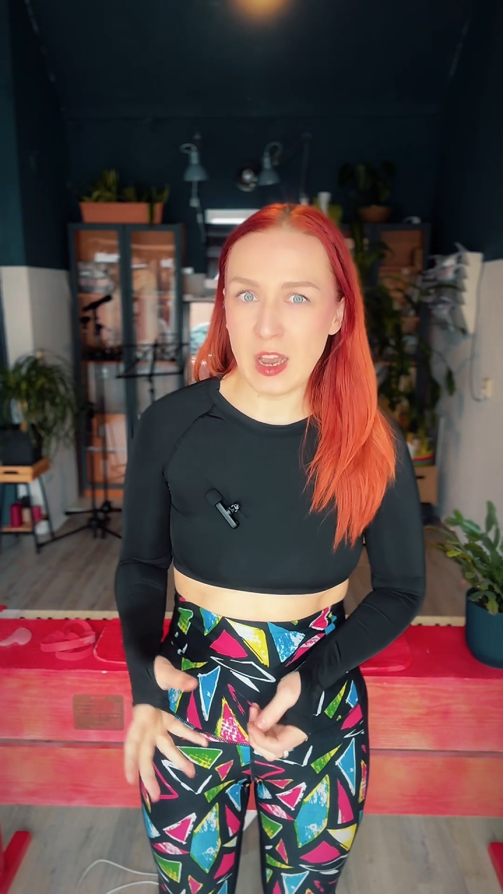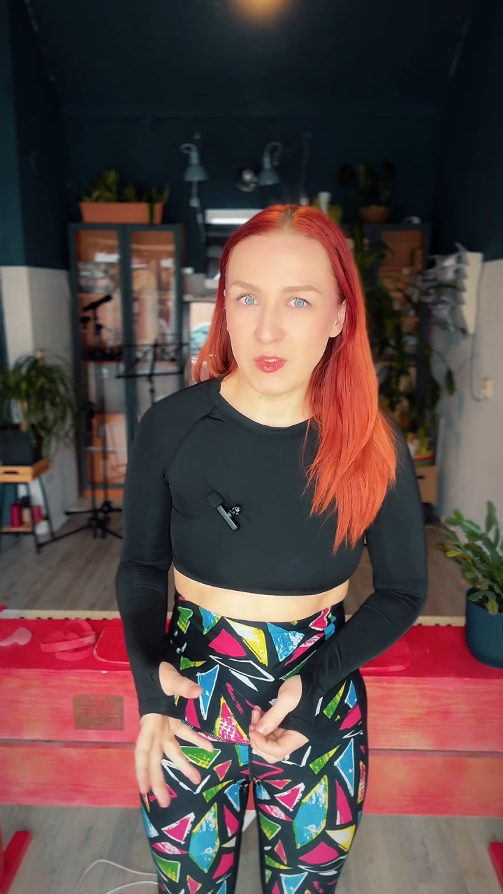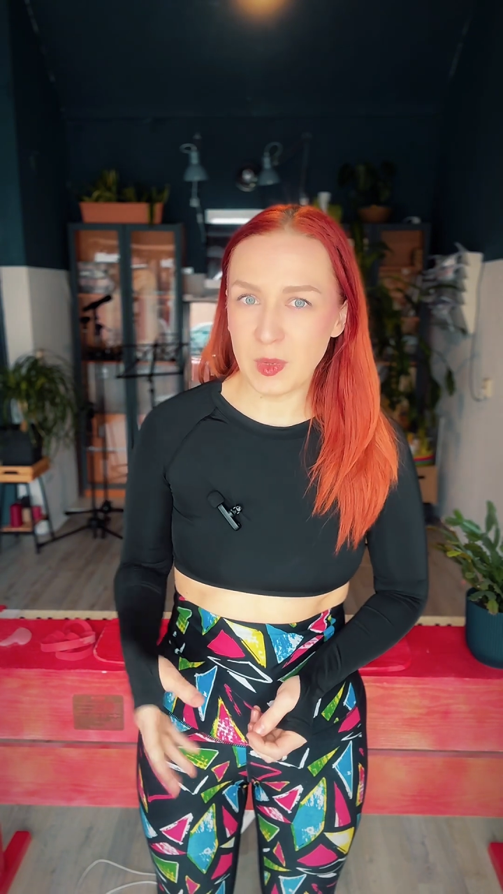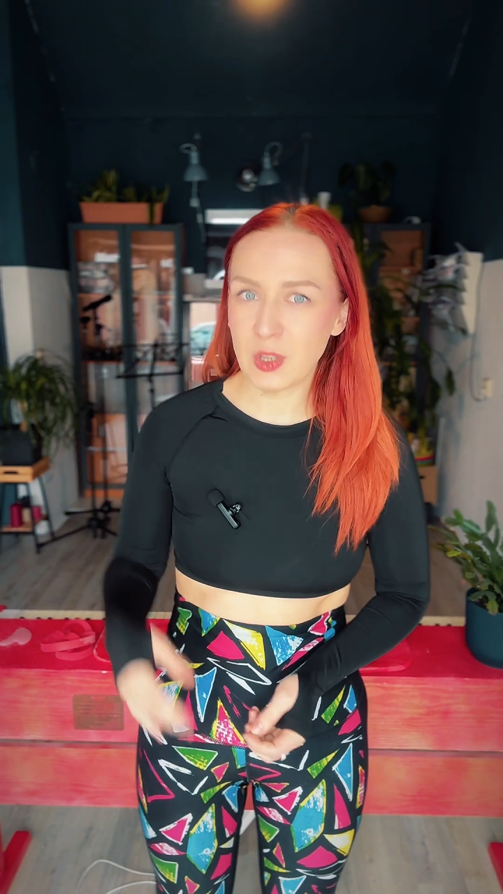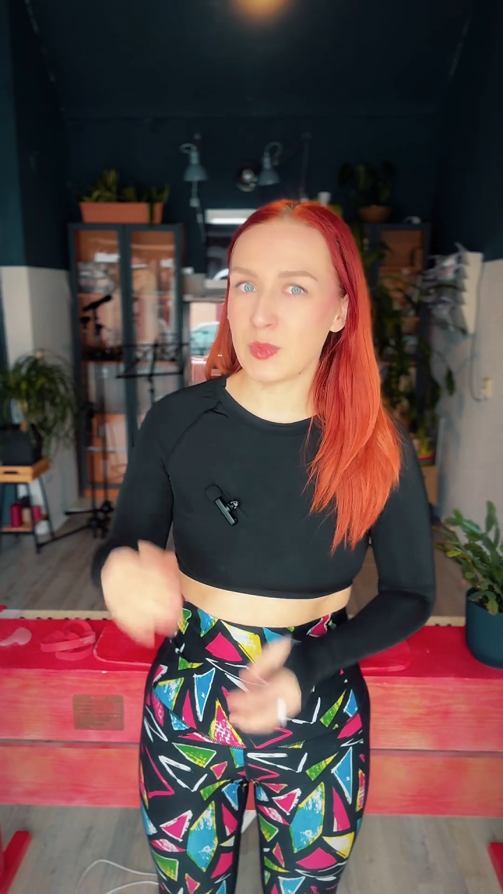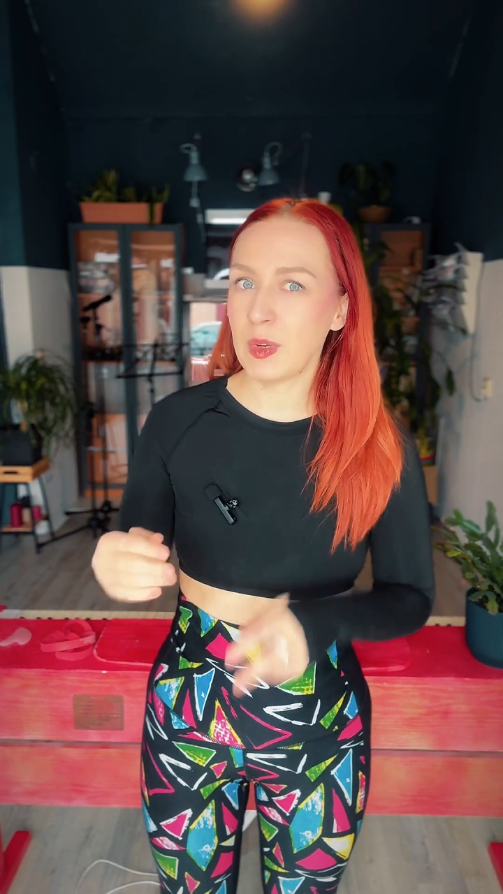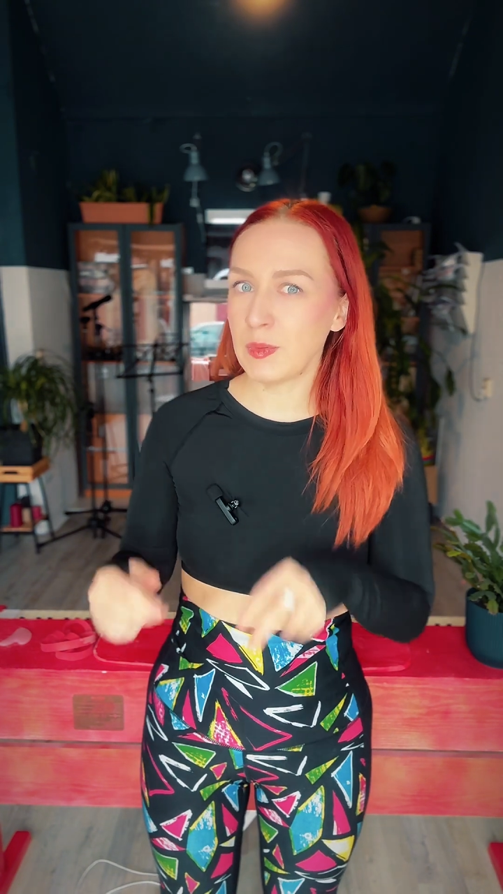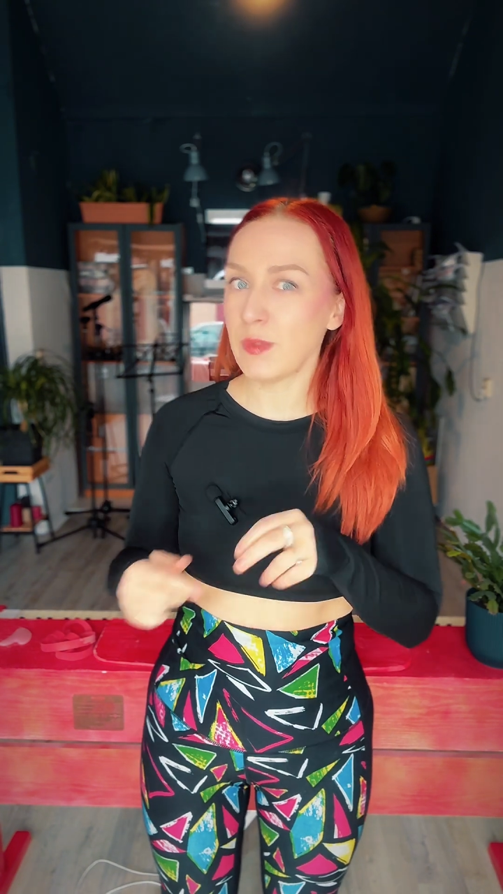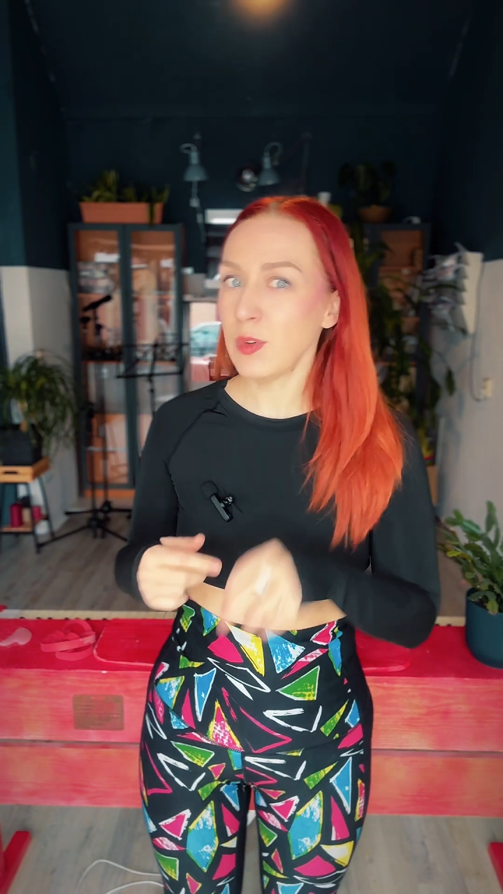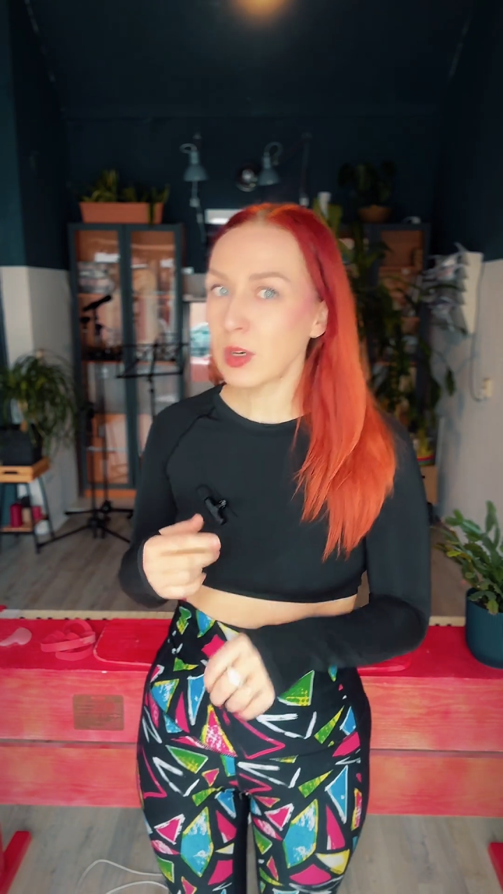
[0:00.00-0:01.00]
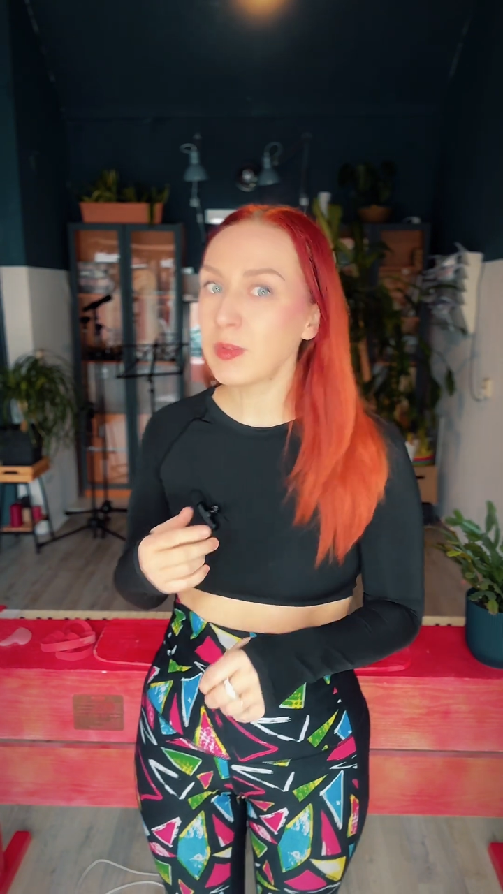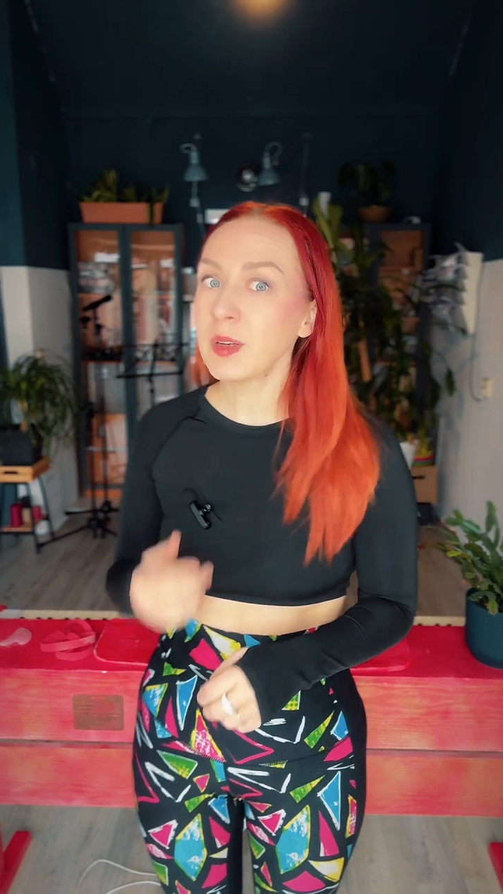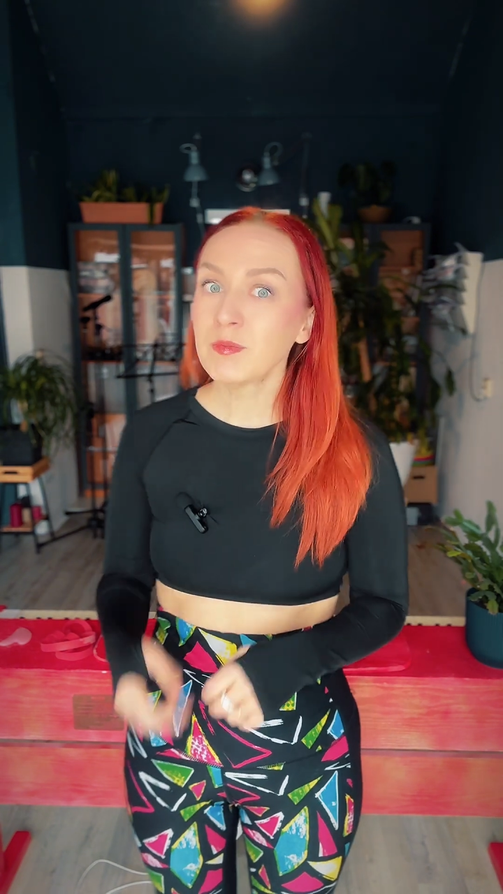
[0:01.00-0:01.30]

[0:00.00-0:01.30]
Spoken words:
life, because when we walk,